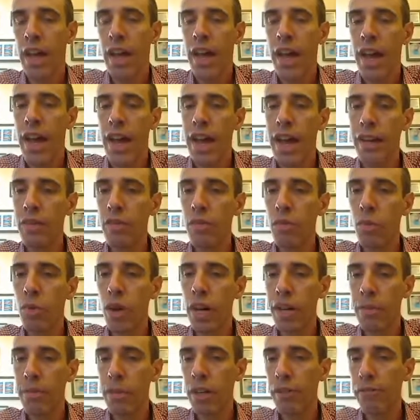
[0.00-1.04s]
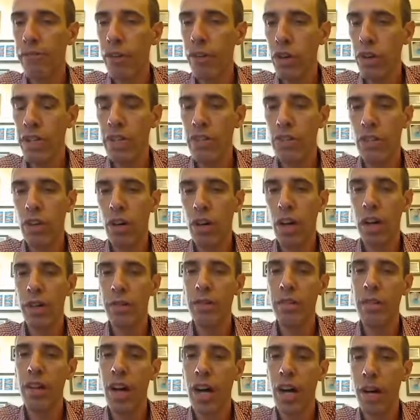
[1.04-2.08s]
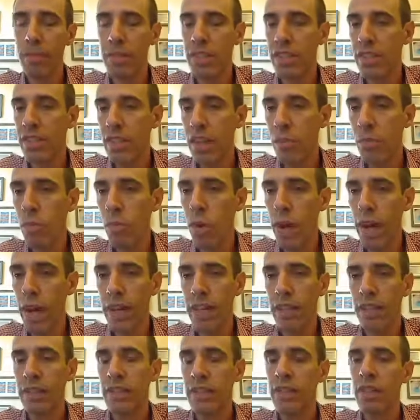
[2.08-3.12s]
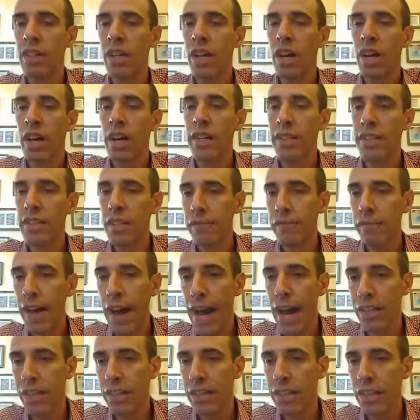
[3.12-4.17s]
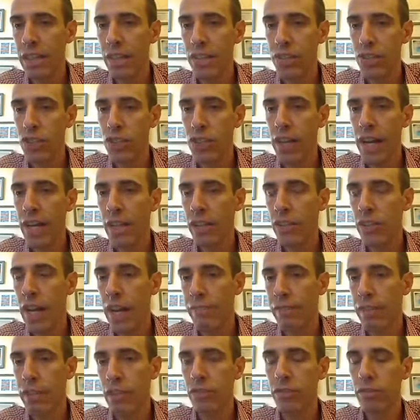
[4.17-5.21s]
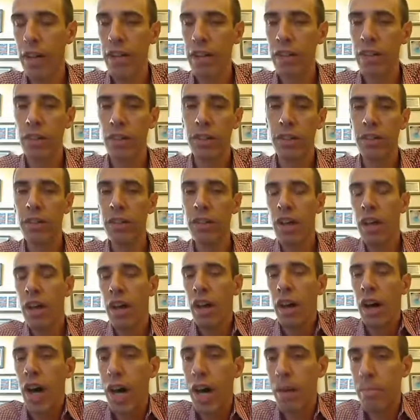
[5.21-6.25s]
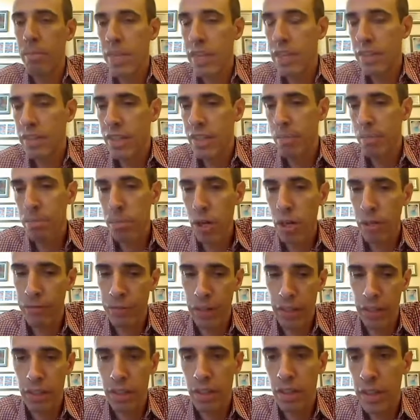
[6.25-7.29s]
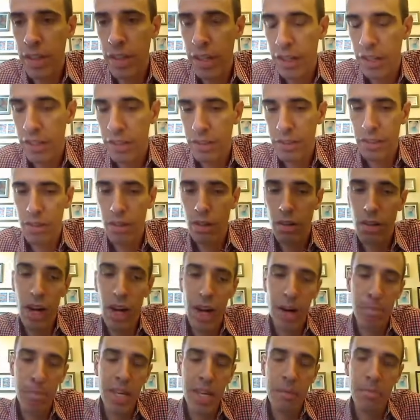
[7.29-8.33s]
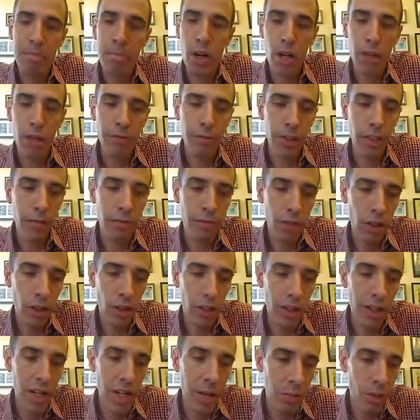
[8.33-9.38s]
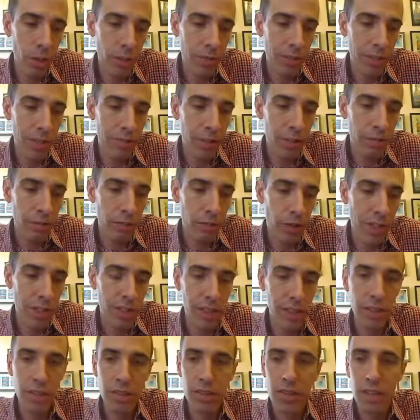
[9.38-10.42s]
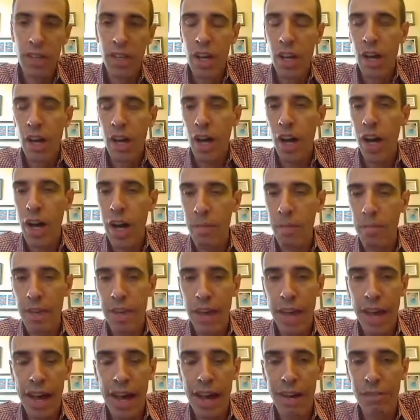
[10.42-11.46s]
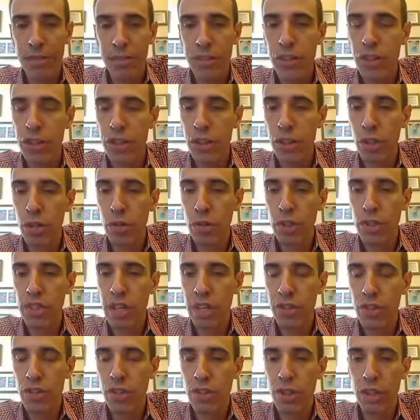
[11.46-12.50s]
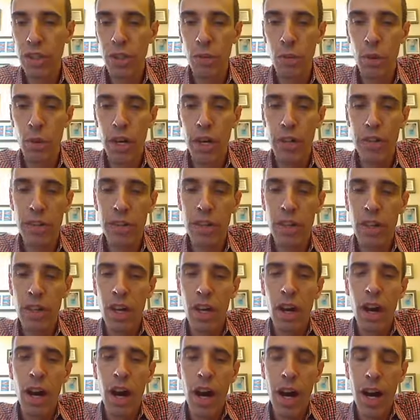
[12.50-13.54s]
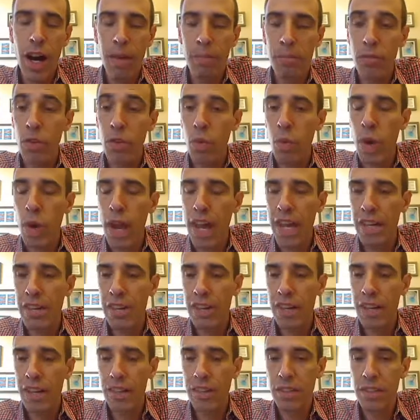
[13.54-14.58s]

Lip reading: And what I'm going to focus on in some ways is the fact that the stratigraphic record is imperfect, and it's imperfect for a number of different reasons that have to do essentially with the way that